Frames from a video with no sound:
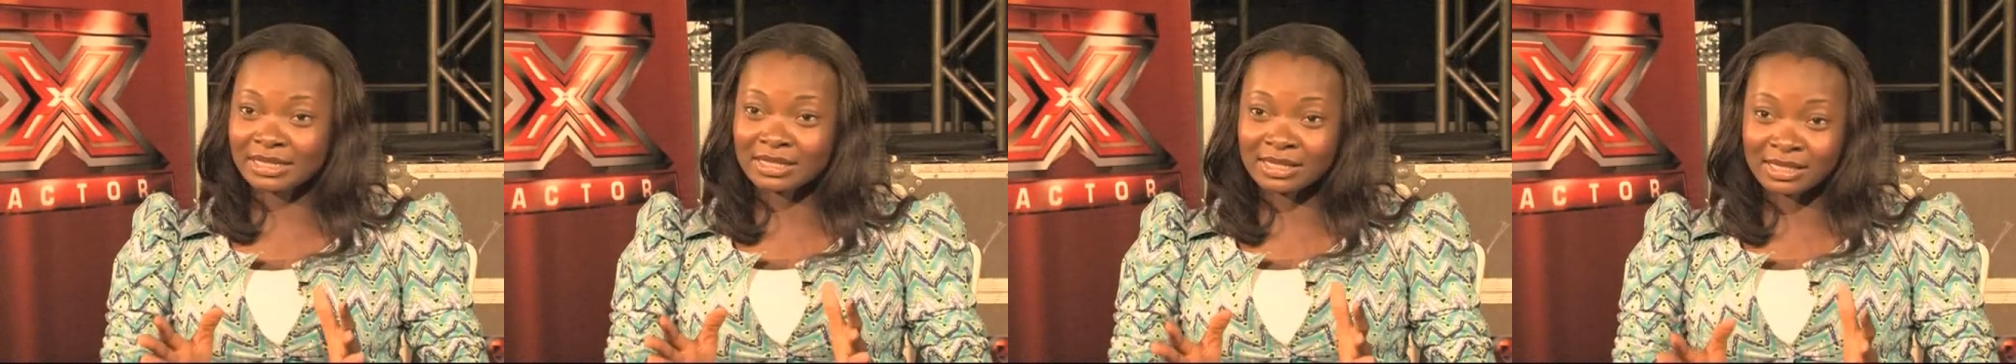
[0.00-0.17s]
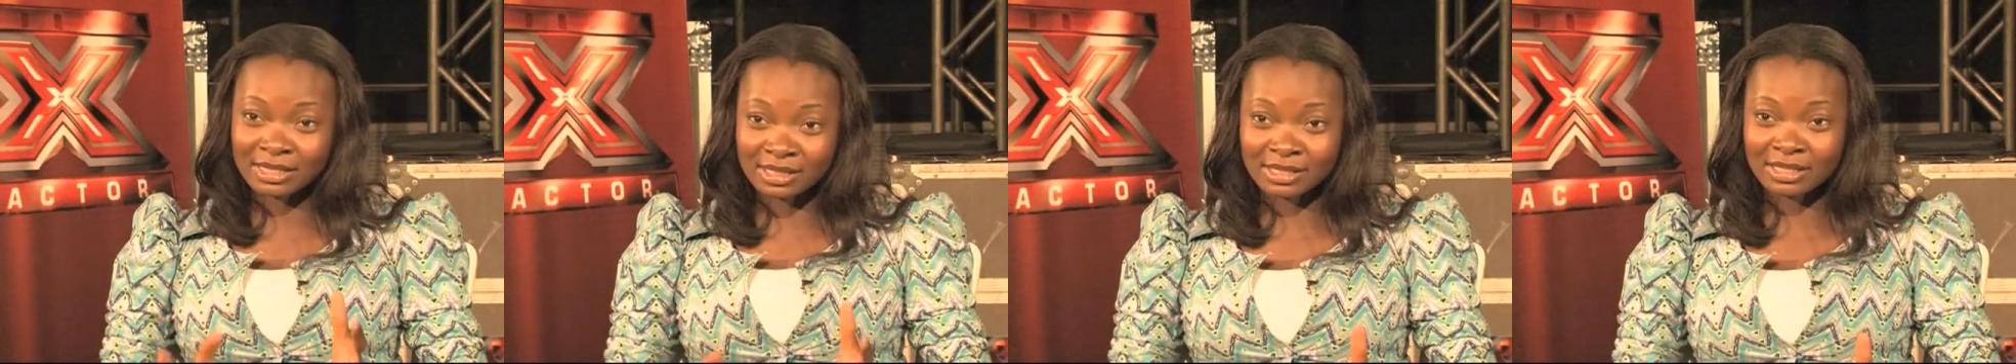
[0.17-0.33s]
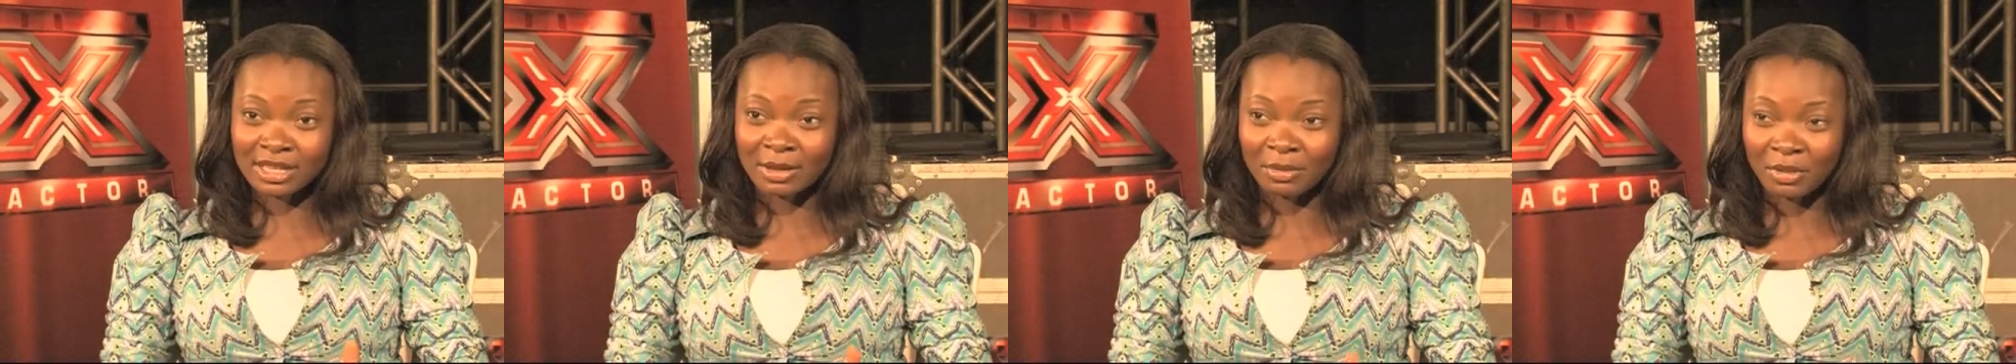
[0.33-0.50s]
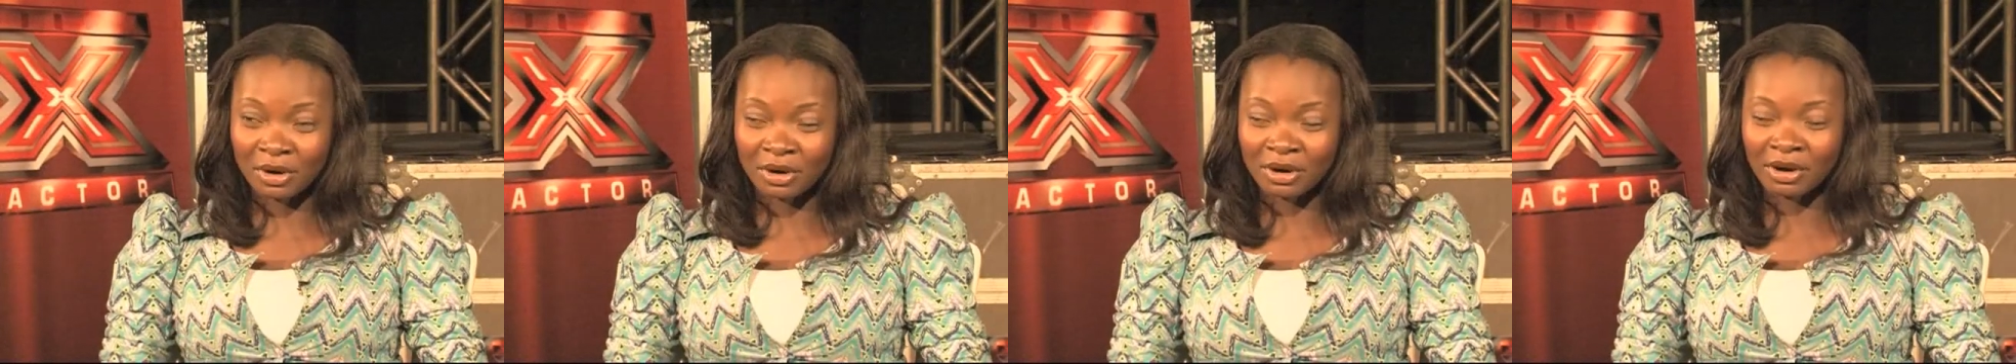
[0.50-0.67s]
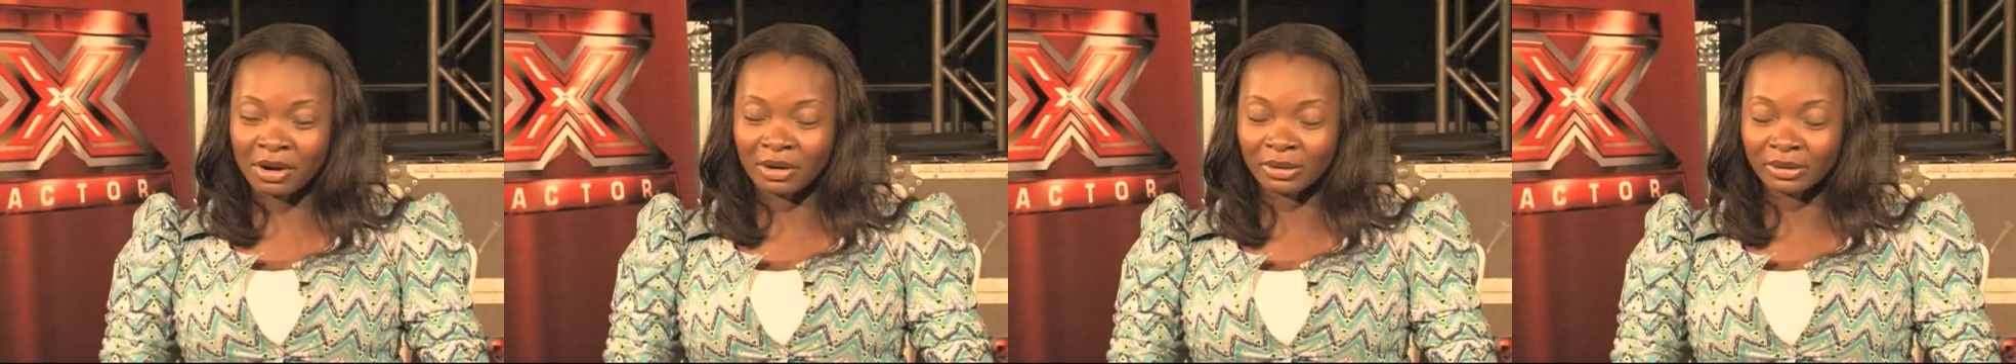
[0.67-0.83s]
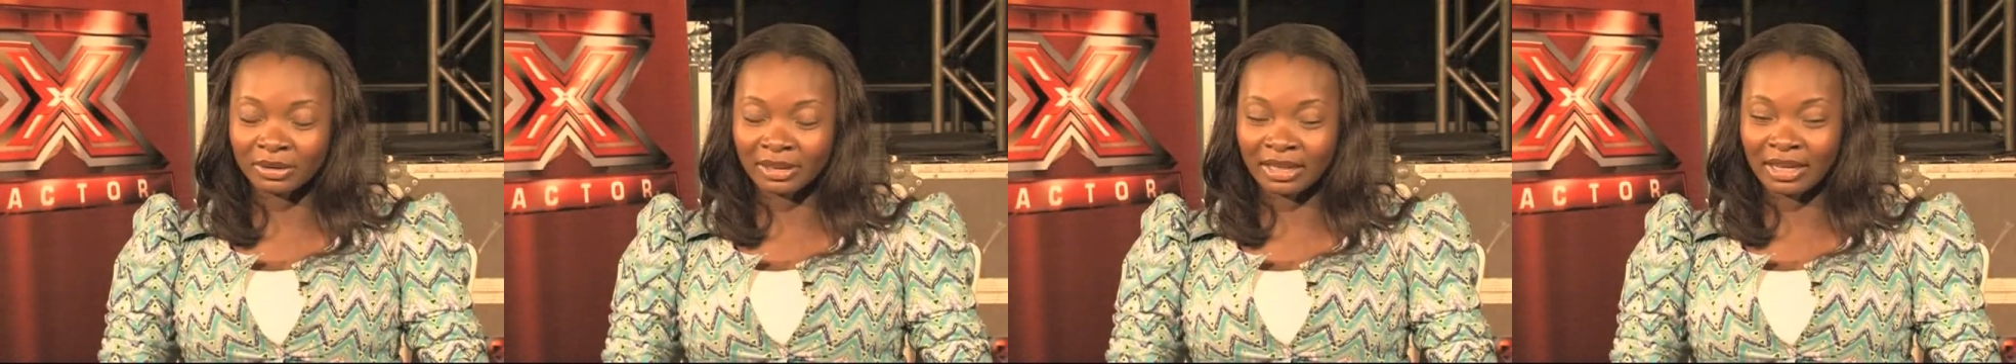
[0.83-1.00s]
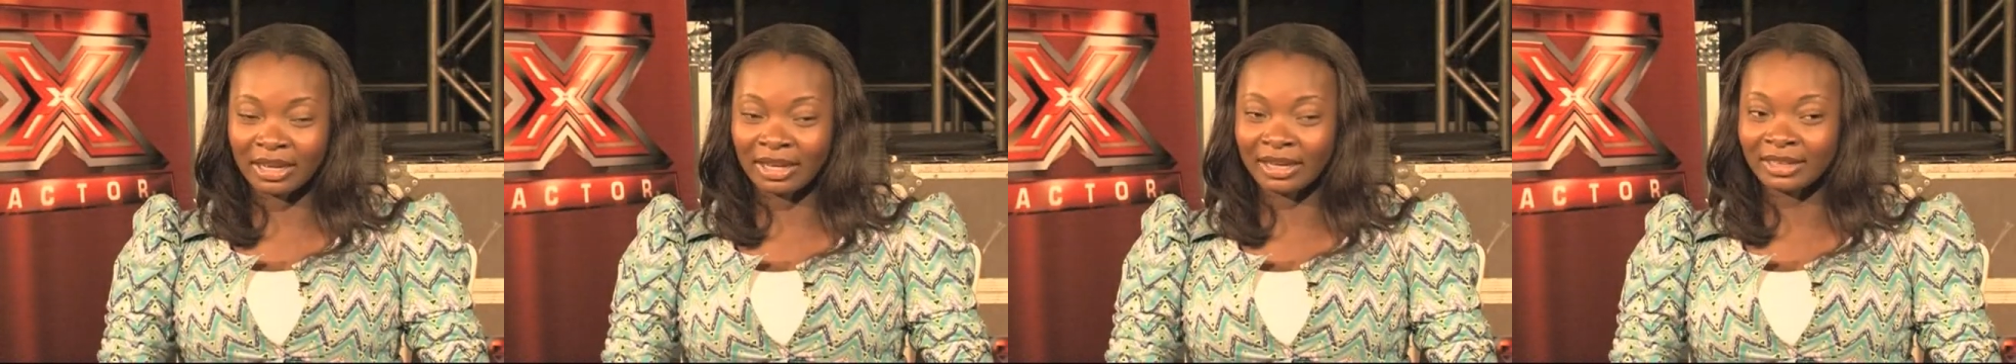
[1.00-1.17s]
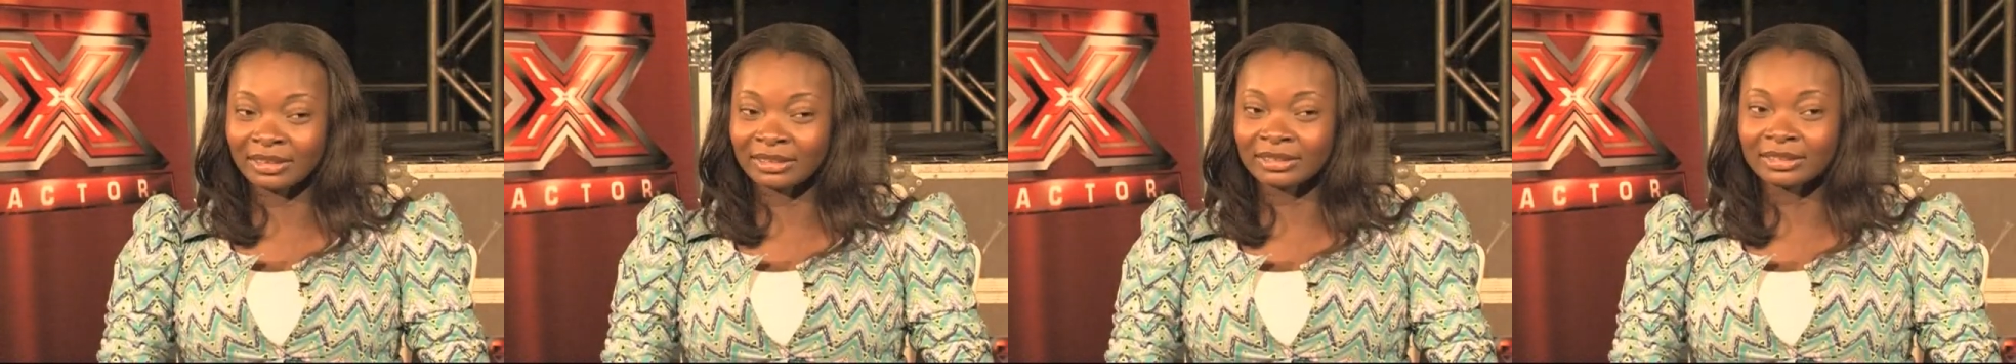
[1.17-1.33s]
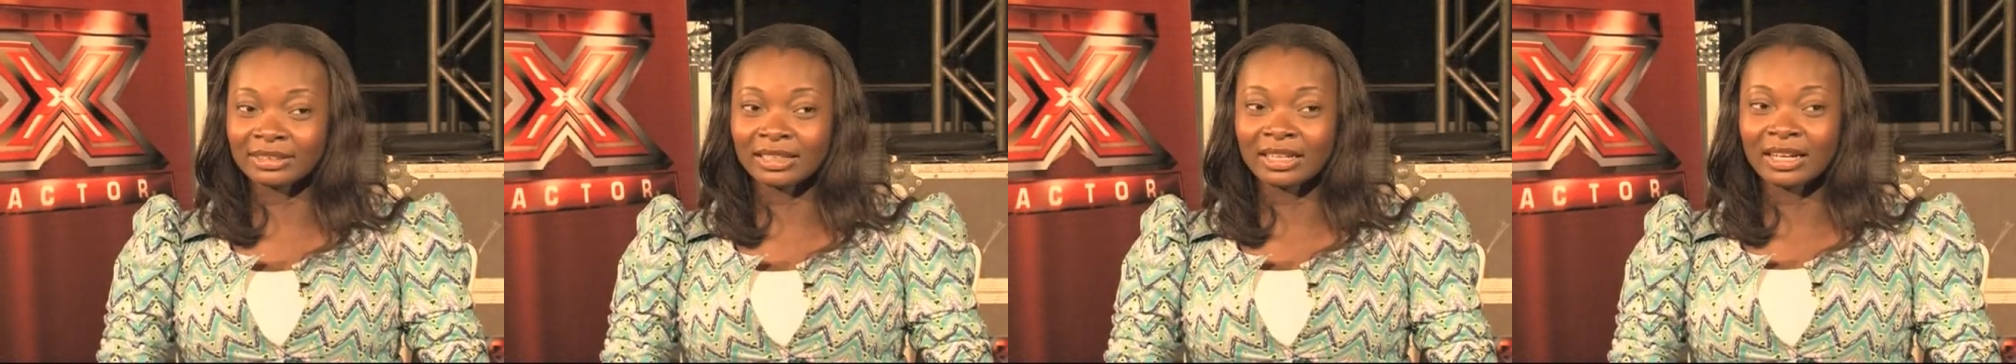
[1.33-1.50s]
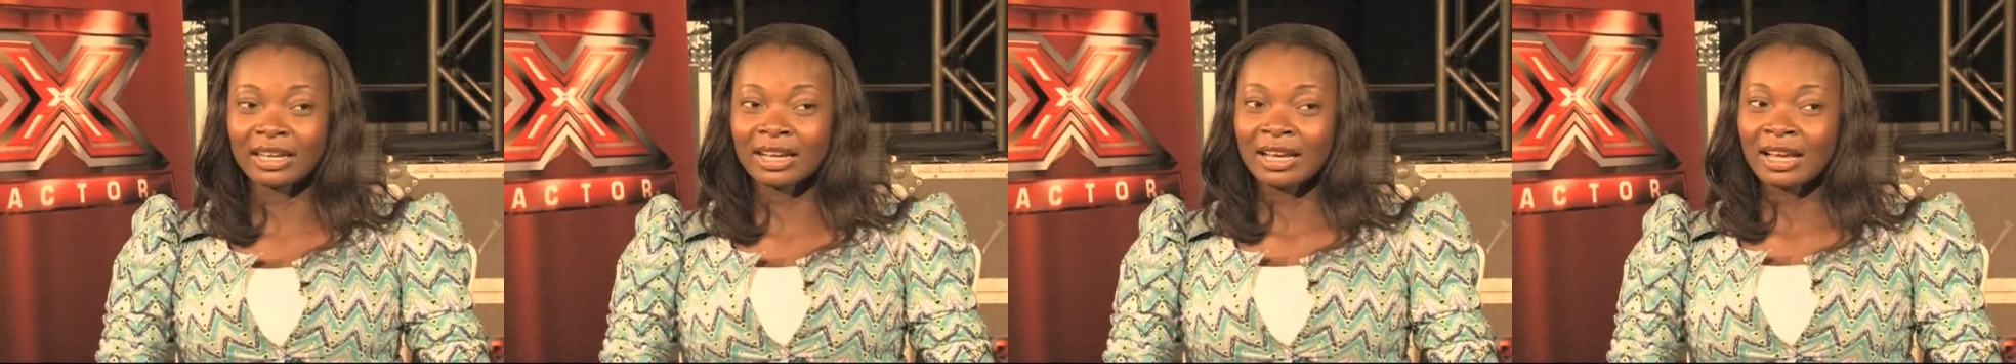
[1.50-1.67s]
best this time around, and